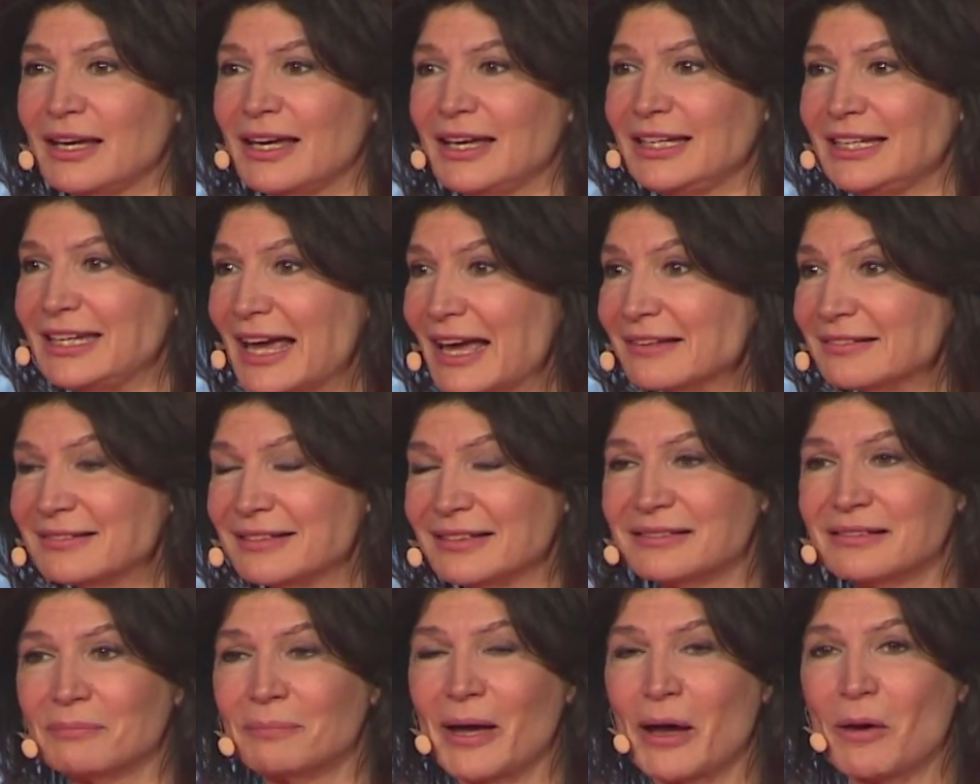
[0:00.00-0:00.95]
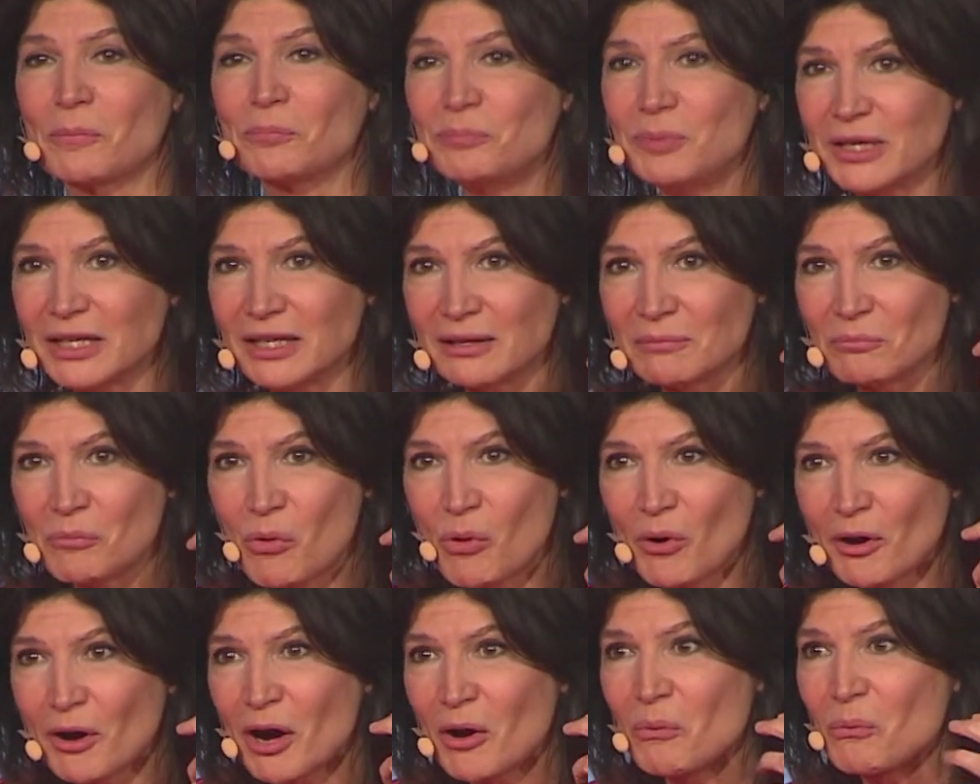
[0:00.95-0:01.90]
yes, it's about being
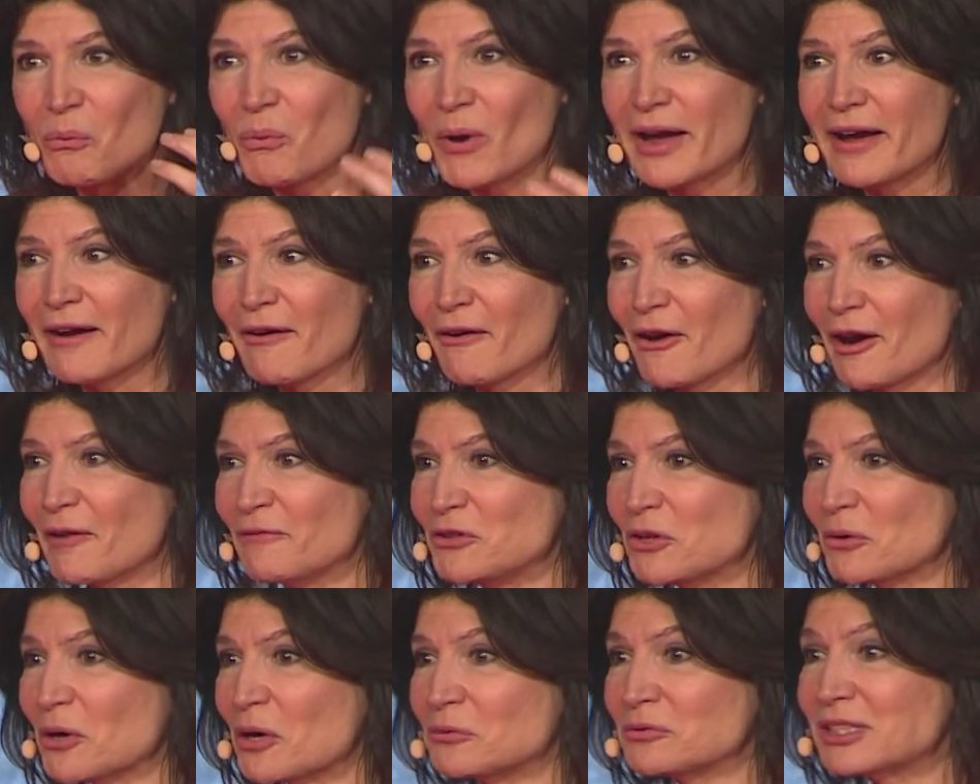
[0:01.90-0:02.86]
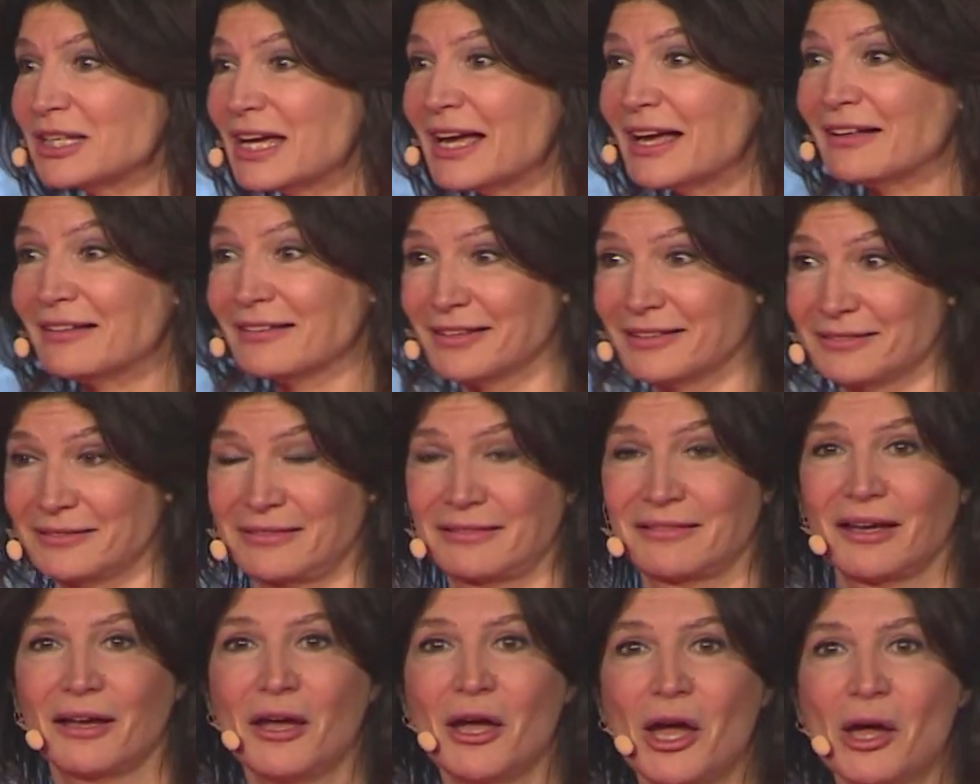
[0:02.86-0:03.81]
more aware of your own talents,
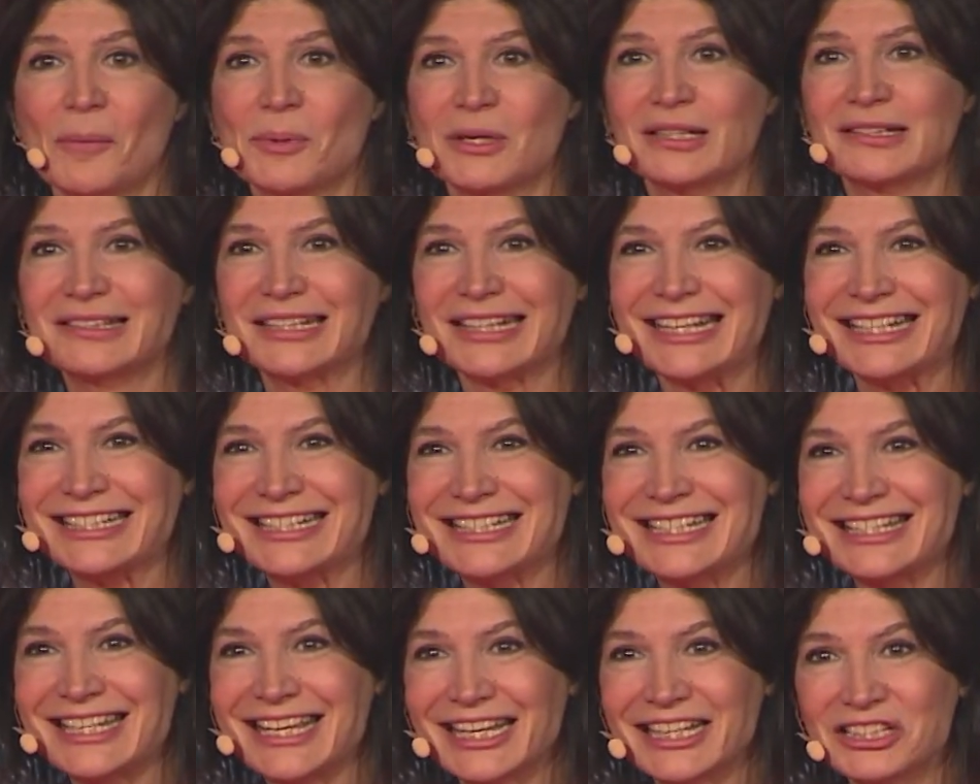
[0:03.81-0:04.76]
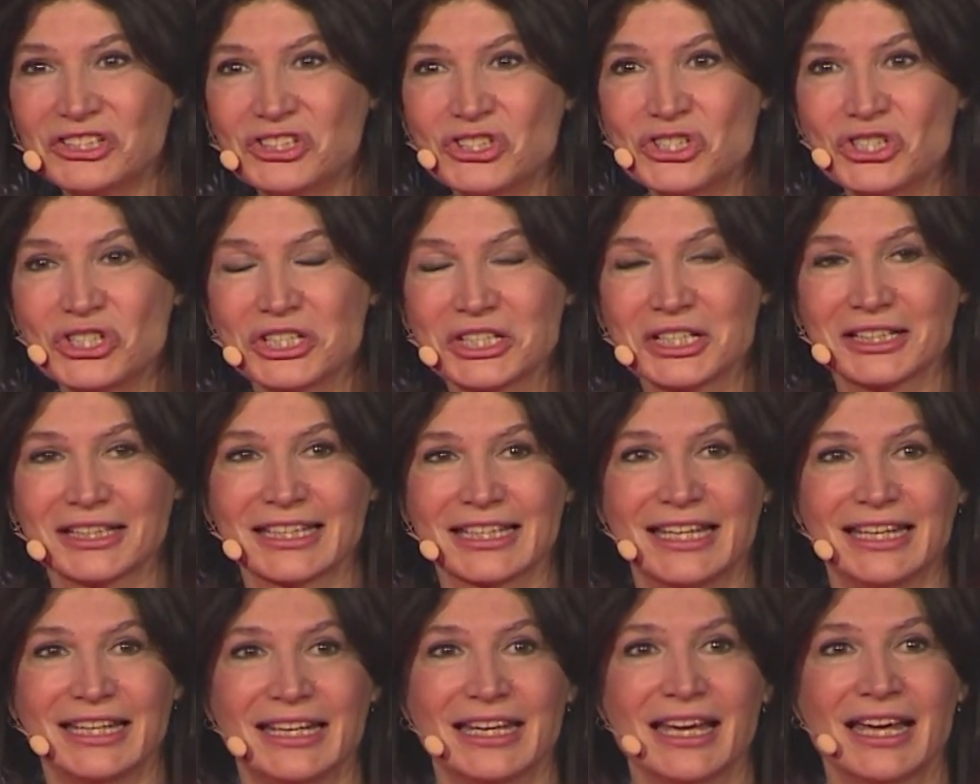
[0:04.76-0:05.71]
but it's
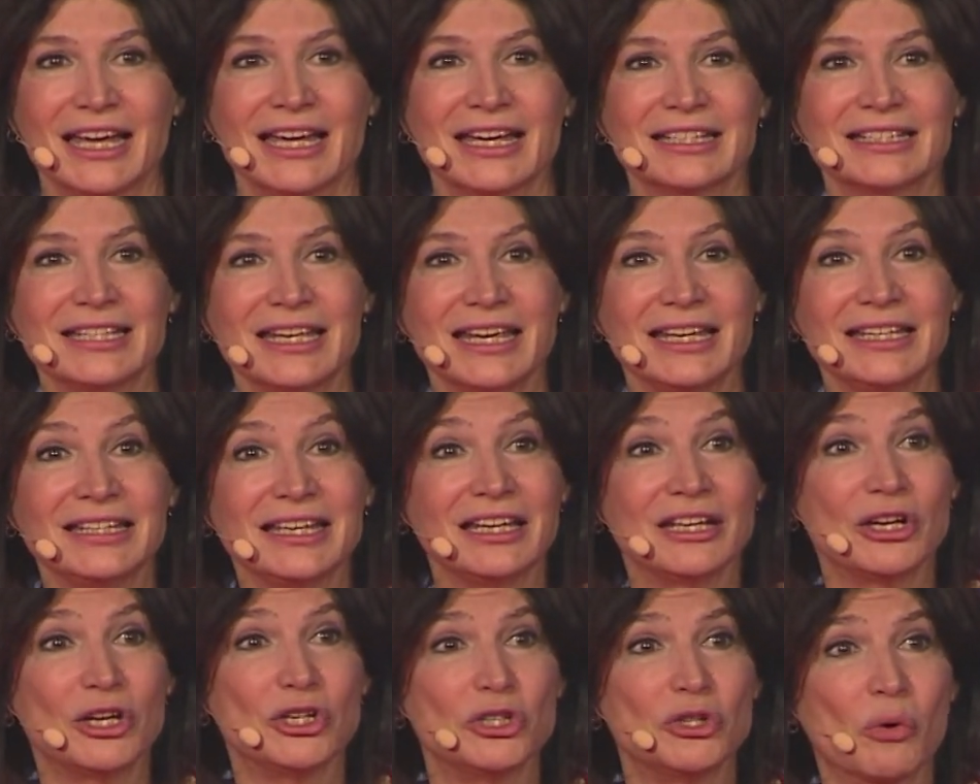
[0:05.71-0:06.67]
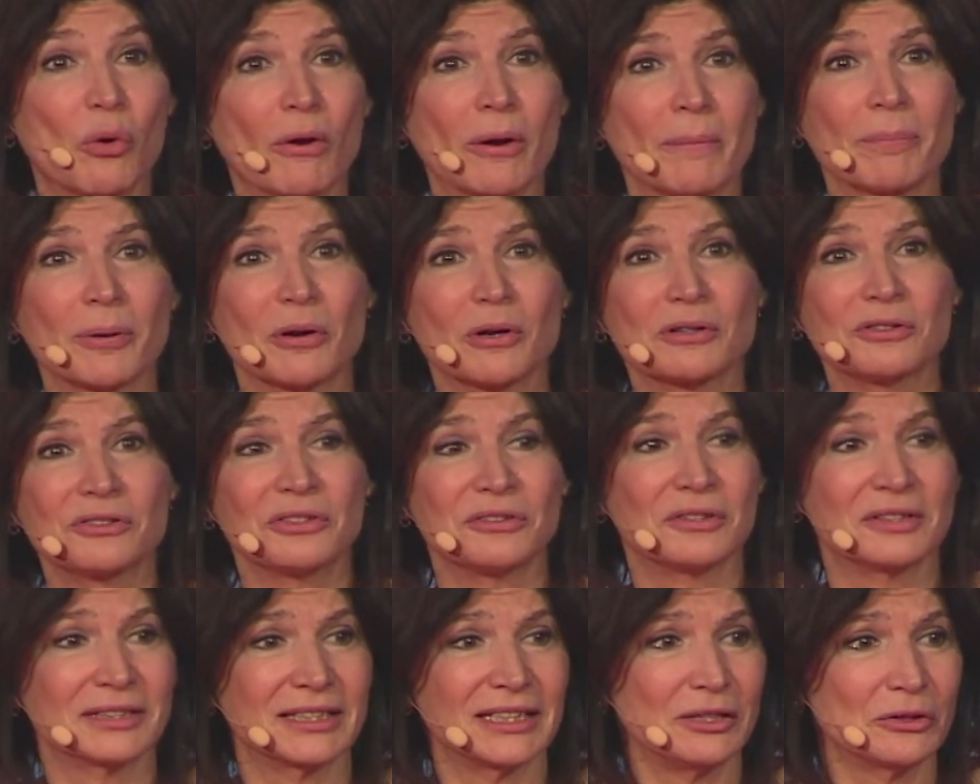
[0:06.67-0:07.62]
intentionally taking your
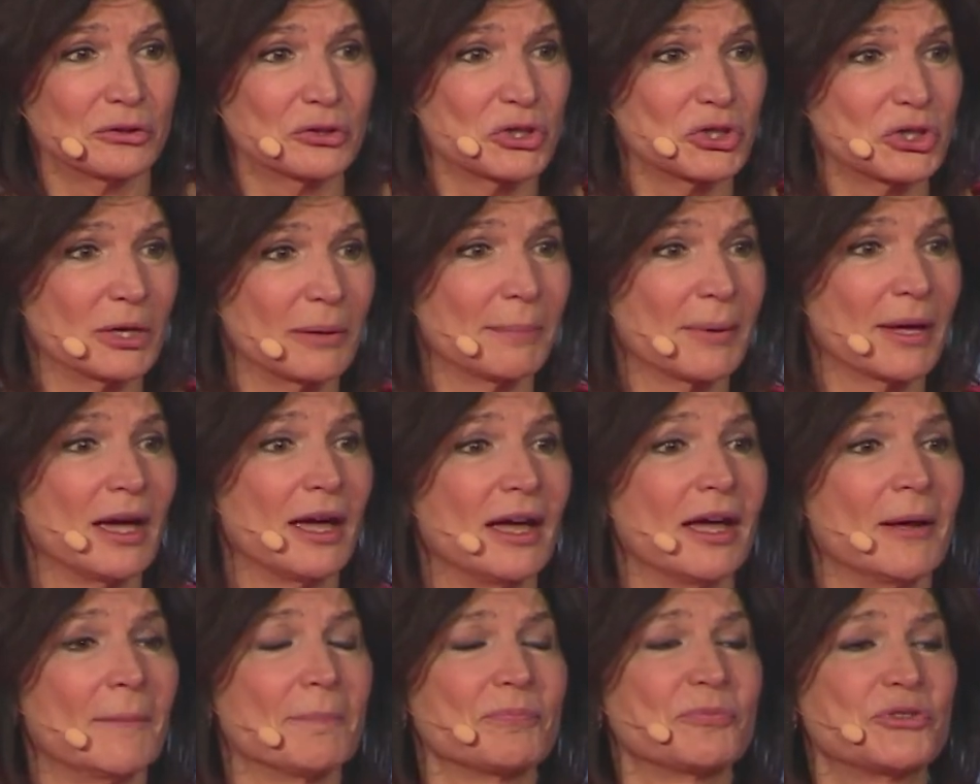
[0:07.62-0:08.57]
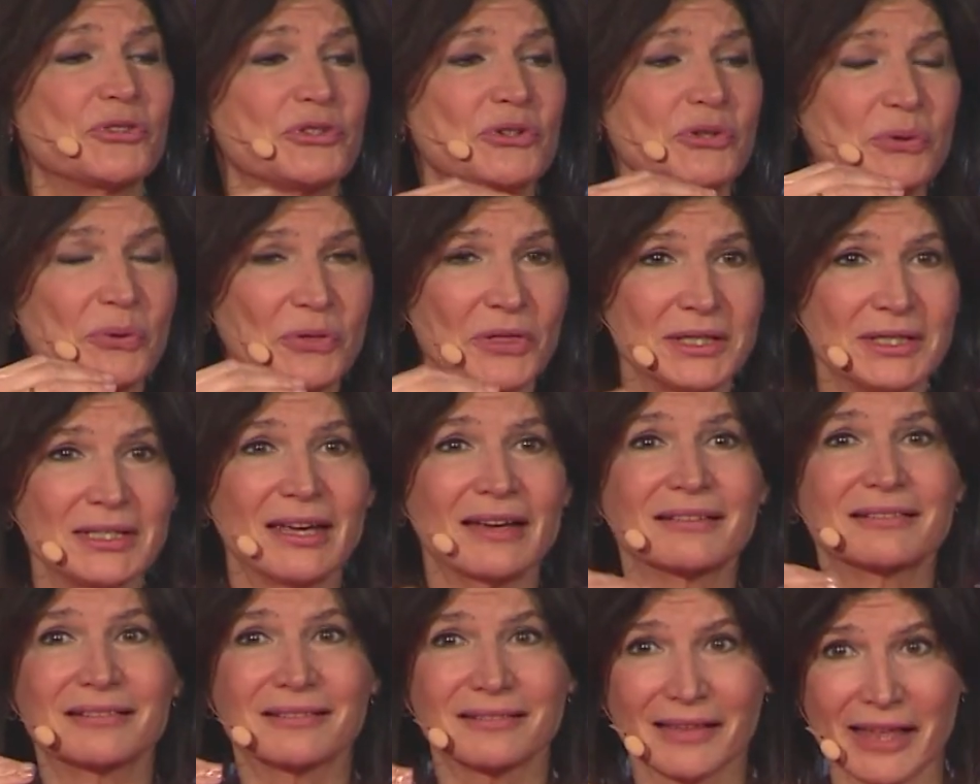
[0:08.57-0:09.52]
personal leadership to the
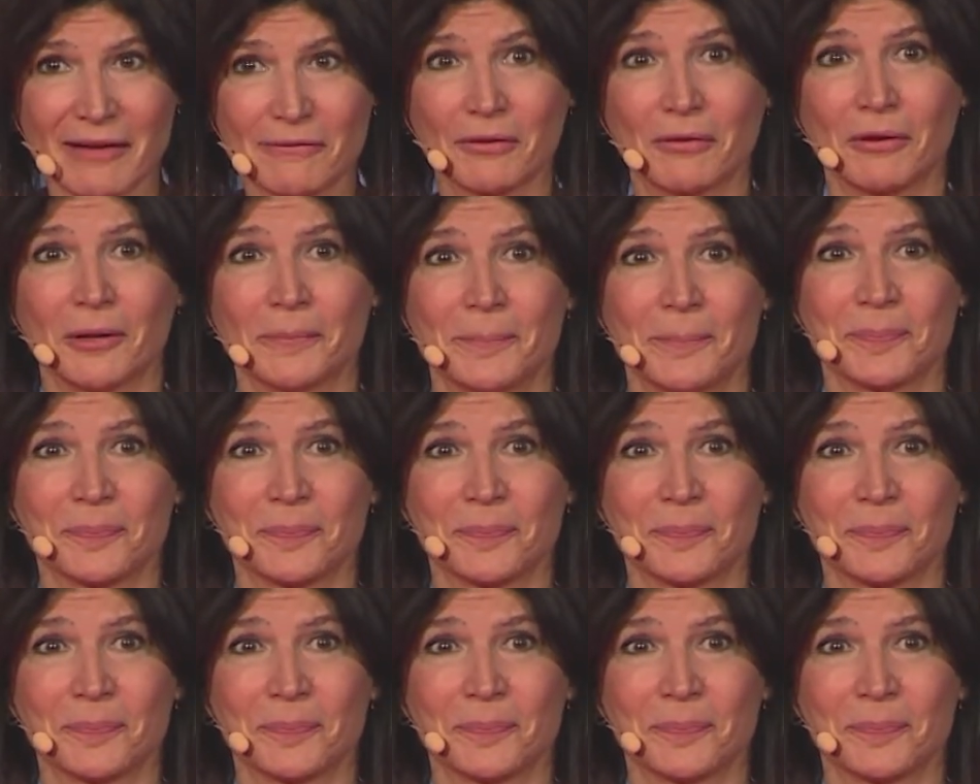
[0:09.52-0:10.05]
next level.